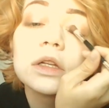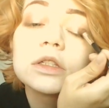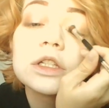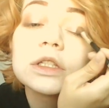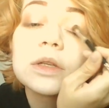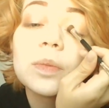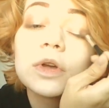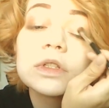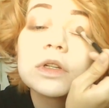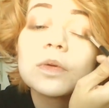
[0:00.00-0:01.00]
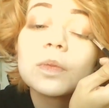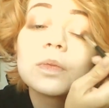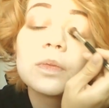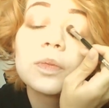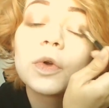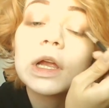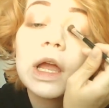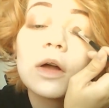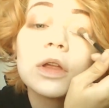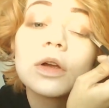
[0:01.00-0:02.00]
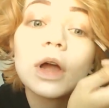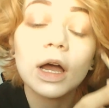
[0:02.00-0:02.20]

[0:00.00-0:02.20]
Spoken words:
It's just supposed to bring out your